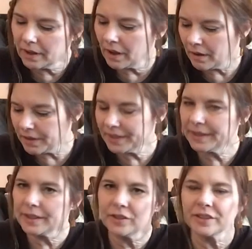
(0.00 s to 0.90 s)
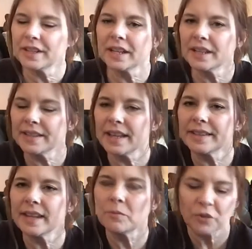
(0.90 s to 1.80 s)
Oh, this is interesting. It's that
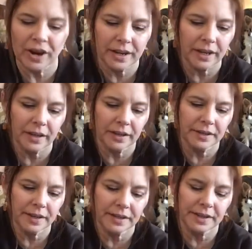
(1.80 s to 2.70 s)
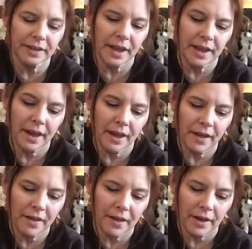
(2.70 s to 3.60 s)
same writing. It says
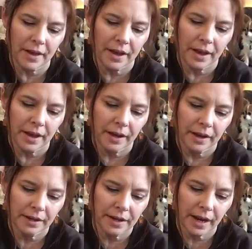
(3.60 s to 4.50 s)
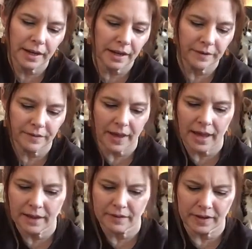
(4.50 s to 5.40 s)
CAL
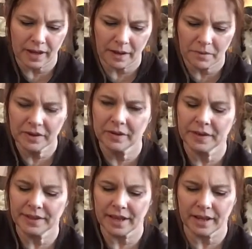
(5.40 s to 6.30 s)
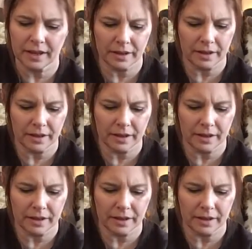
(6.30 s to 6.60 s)
985. I wonder if it's like a,